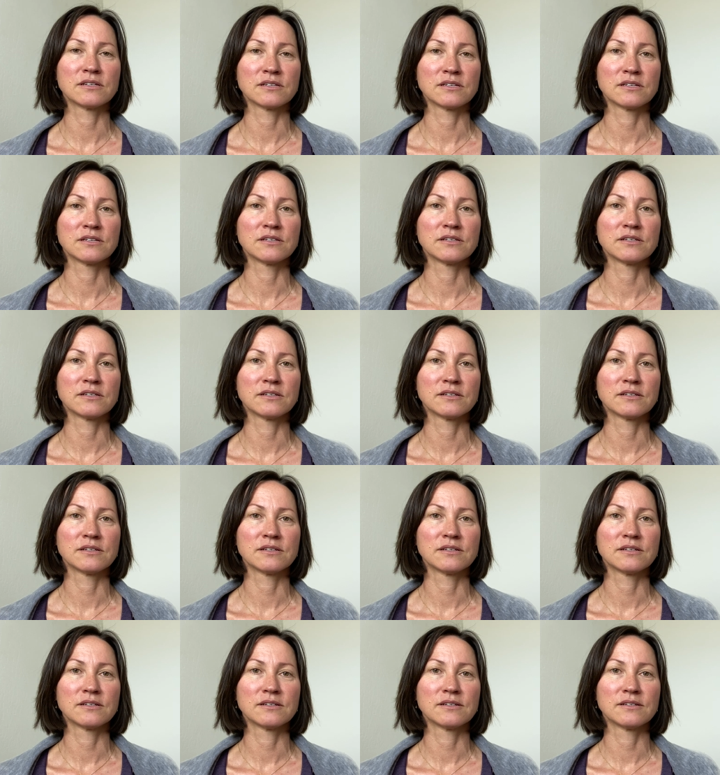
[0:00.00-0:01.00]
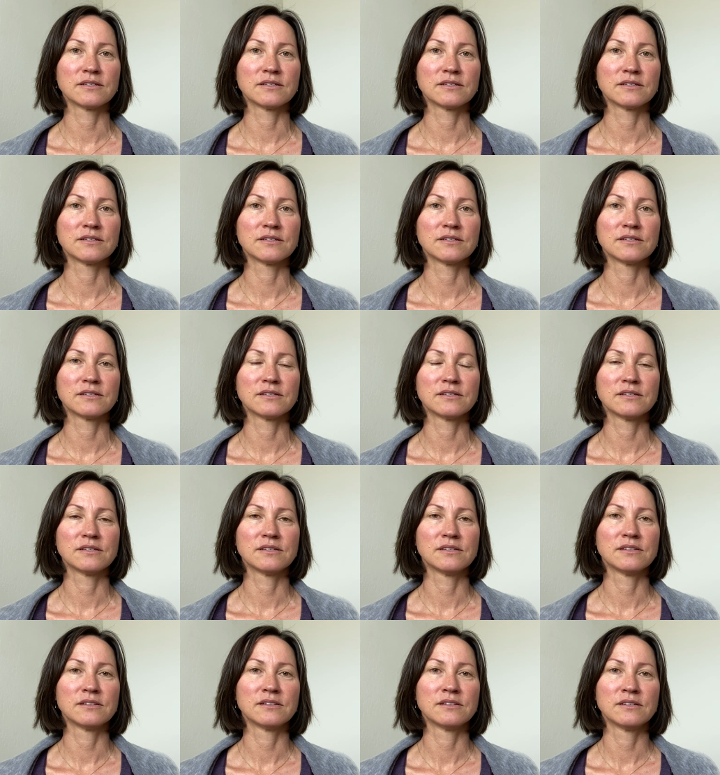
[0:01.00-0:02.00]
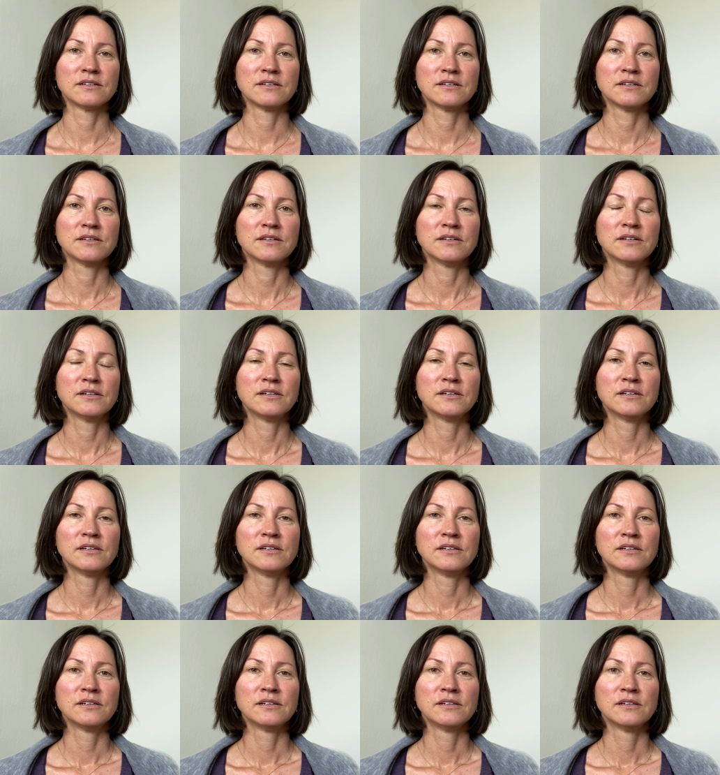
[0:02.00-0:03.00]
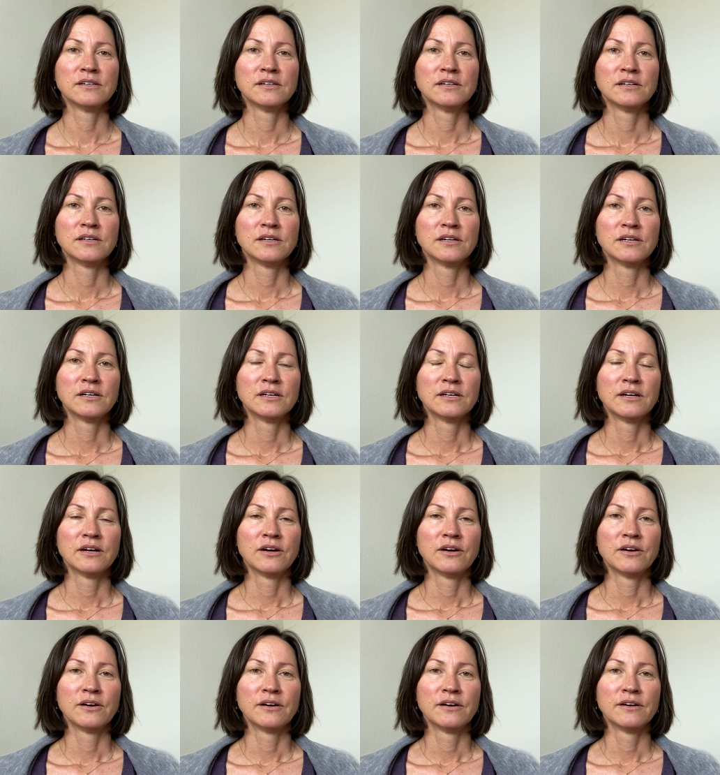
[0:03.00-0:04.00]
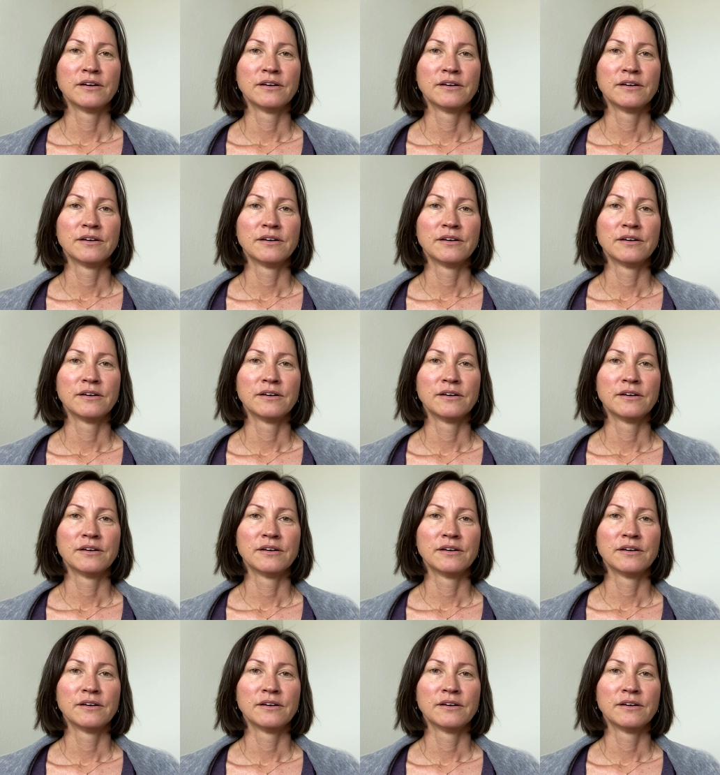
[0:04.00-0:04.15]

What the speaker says: No one is speaking in this clip.